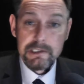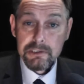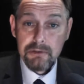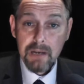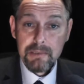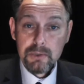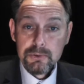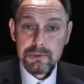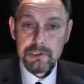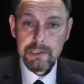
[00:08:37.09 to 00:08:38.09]
describing
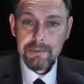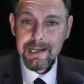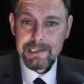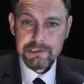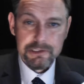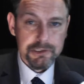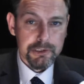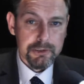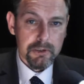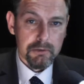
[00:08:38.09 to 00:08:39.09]
all the new
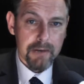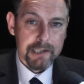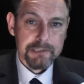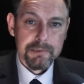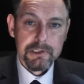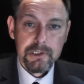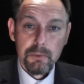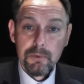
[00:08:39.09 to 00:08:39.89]
institutional arrangements